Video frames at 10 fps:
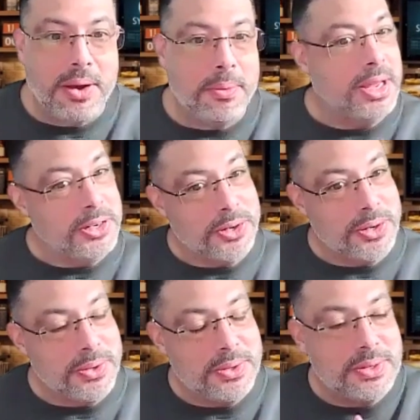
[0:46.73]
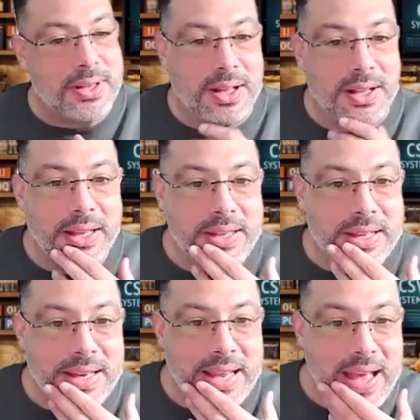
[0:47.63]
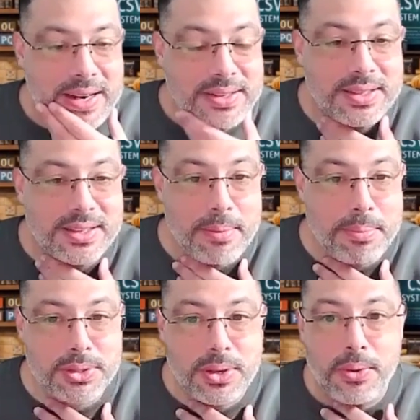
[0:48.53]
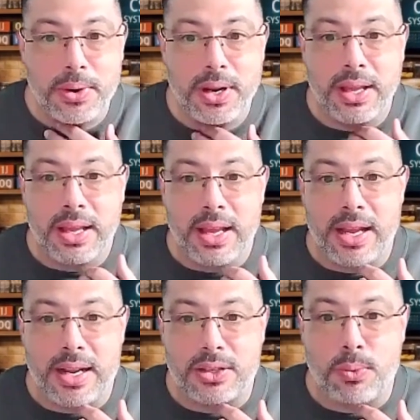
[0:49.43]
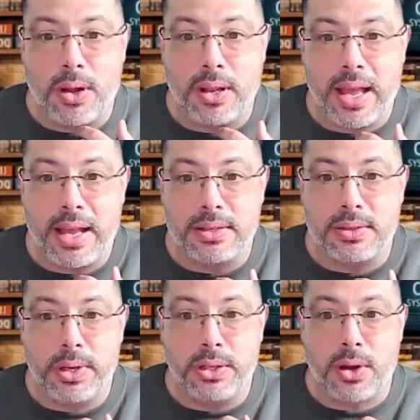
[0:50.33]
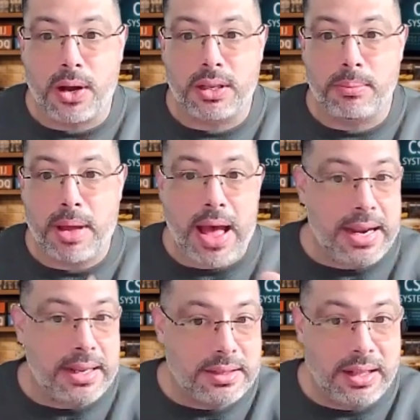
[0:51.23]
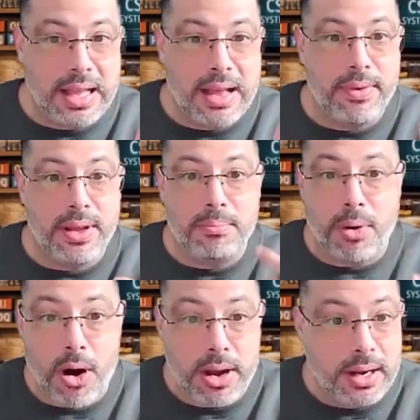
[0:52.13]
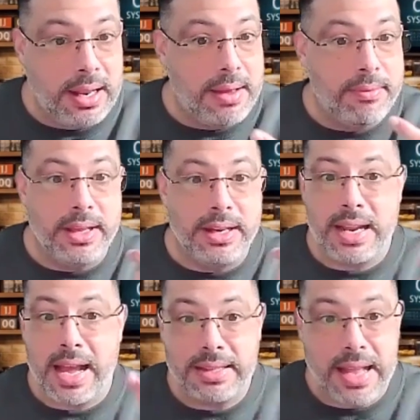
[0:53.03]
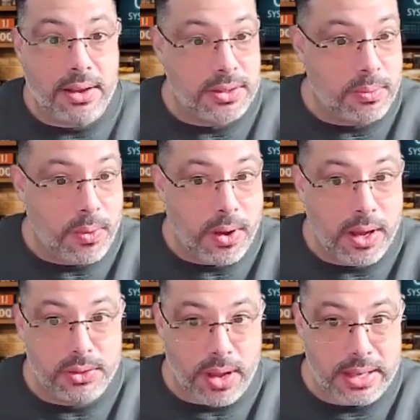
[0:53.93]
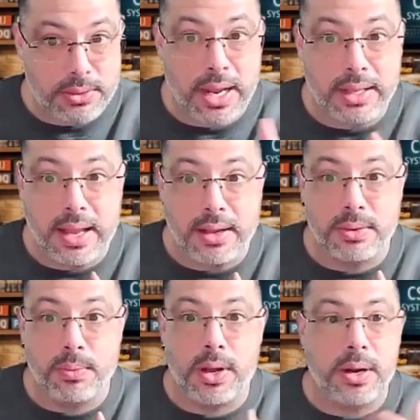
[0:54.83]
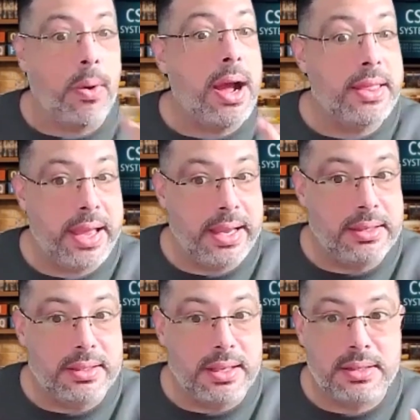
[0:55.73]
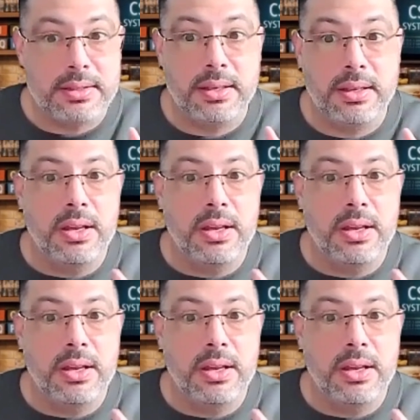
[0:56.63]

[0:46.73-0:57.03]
We introduced Linda again to the episode, and as well as we talked about Annex 11, Part 11, 9001, so ISO 9001, and why they exist.